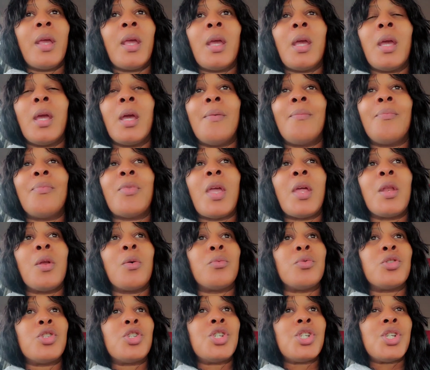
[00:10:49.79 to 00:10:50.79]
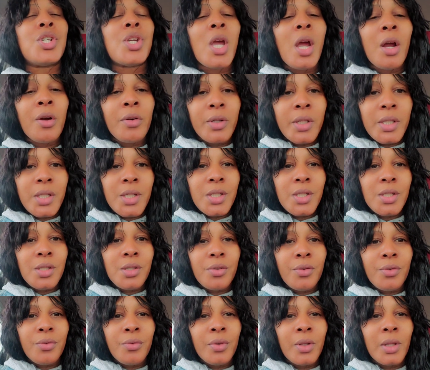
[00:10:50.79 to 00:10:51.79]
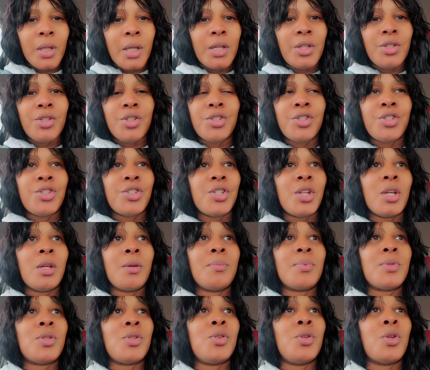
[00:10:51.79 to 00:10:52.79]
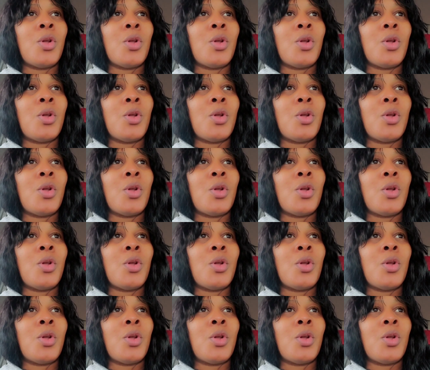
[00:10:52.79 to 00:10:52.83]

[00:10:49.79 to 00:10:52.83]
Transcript: and they don't cherish relationships.